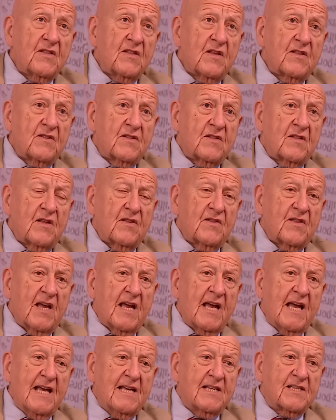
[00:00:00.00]
the
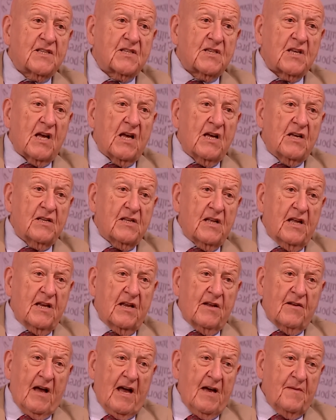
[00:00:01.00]
thing is, and
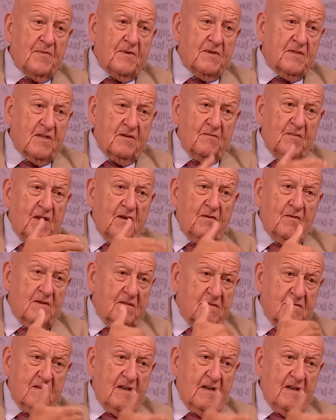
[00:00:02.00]
it happened to me when